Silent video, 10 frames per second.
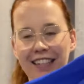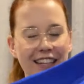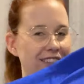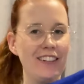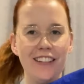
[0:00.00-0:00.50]

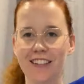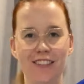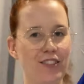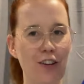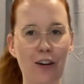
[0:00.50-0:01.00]
It really
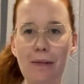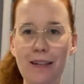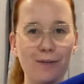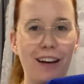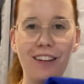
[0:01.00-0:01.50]
doesn't show up
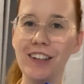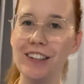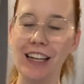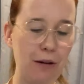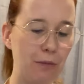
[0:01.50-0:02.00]
as well
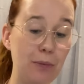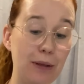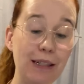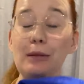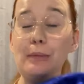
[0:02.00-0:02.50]
on camera,
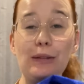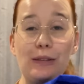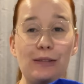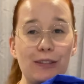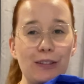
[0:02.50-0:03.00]
but it's
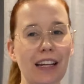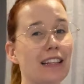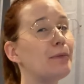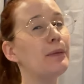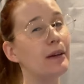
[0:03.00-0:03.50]
beautiful.
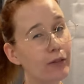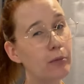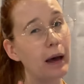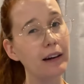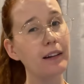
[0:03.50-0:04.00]
It's a bit of a
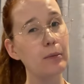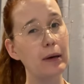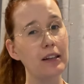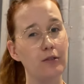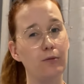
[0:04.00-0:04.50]
pain in the
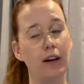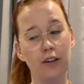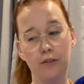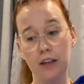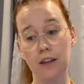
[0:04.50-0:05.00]
butt to
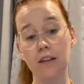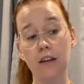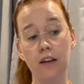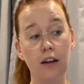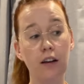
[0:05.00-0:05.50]
work with,
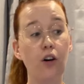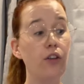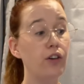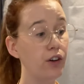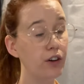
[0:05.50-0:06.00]

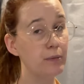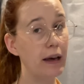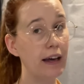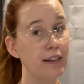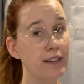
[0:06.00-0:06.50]
although not as
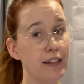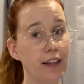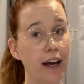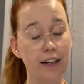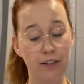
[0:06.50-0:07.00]
bad as the
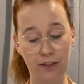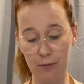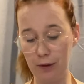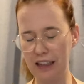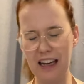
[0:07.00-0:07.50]
lining
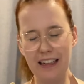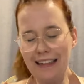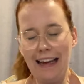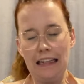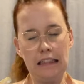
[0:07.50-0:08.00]
fabric. I
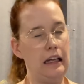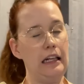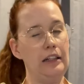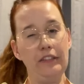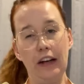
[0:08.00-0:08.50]
hate
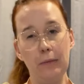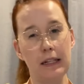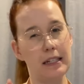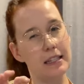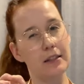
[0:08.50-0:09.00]
lining
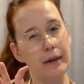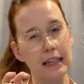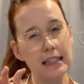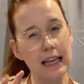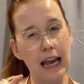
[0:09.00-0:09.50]
fabric, just the way
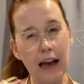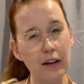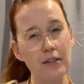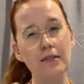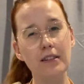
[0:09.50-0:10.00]
it
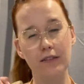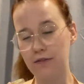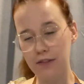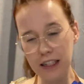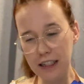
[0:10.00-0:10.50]
sounds and
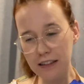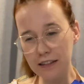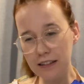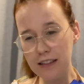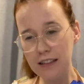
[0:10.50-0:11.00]

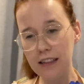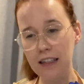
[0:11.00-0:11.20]
feels.